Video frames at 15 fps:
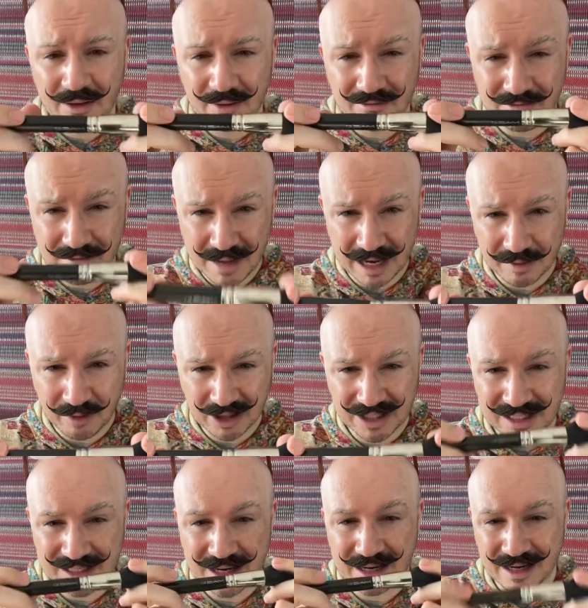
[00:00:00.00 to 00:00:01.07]
MAC brushes
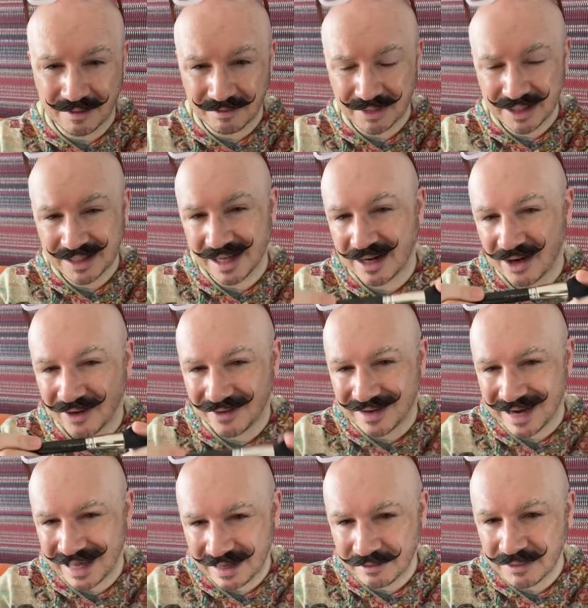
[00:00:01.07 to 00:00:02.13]
are numbered and not
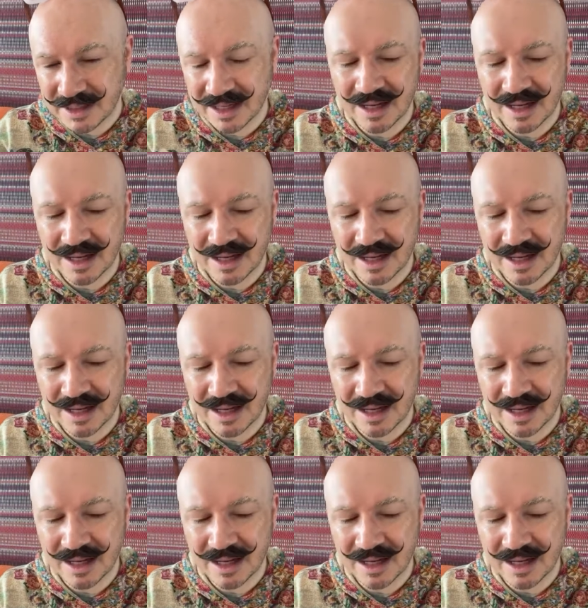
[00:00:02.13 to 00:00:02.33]
named.